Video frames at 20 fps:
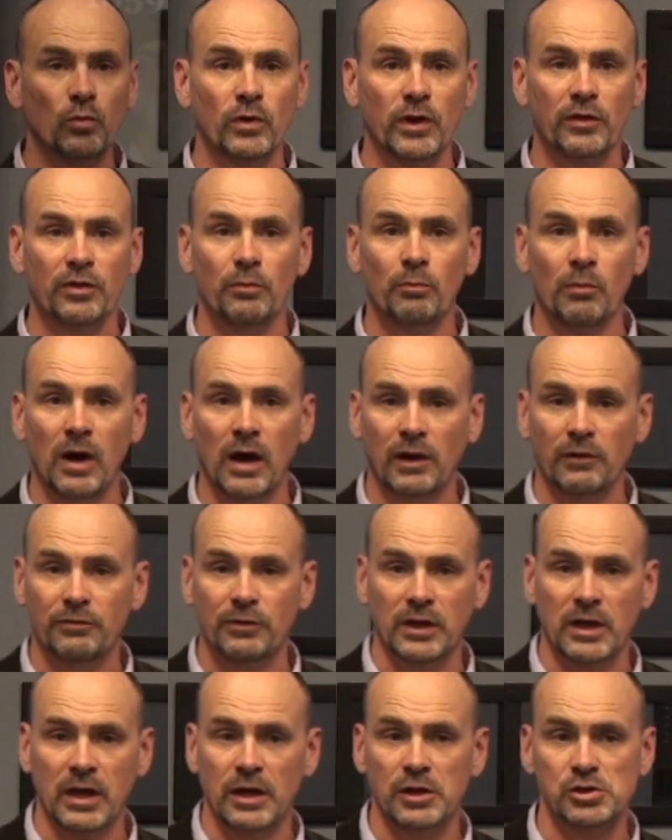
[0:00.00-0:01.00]
with
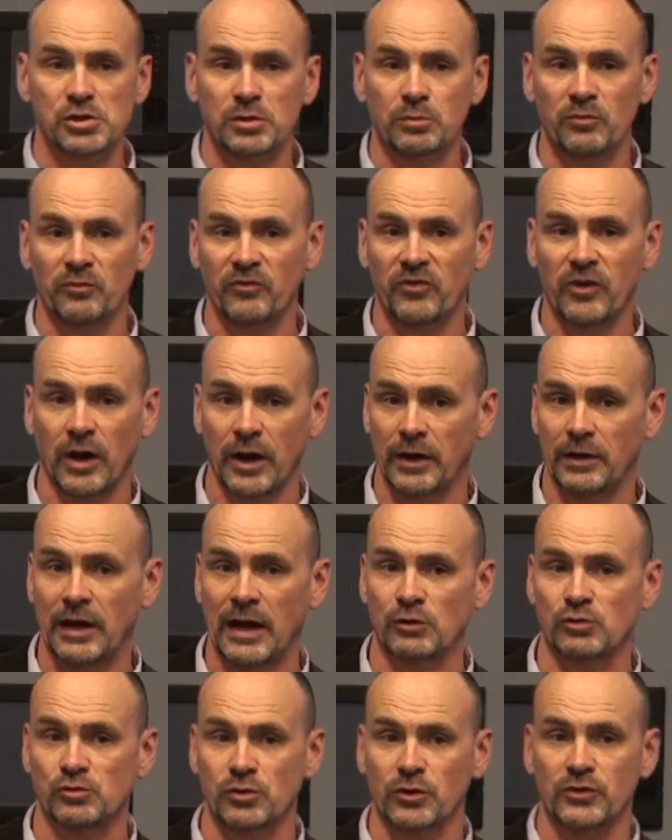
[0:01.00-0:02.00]
modification via
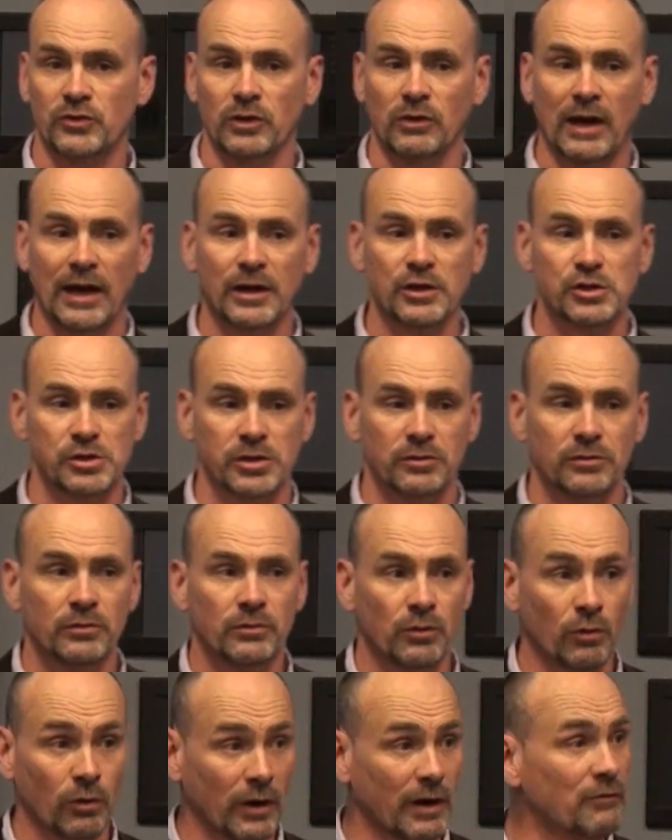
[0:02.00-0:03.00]
natural selection
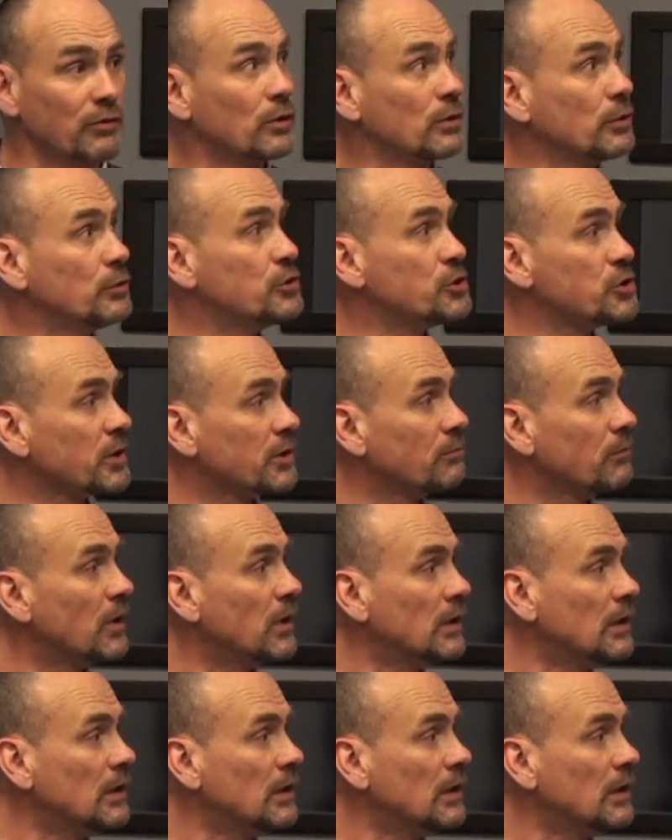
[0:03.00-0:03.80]
or evolution.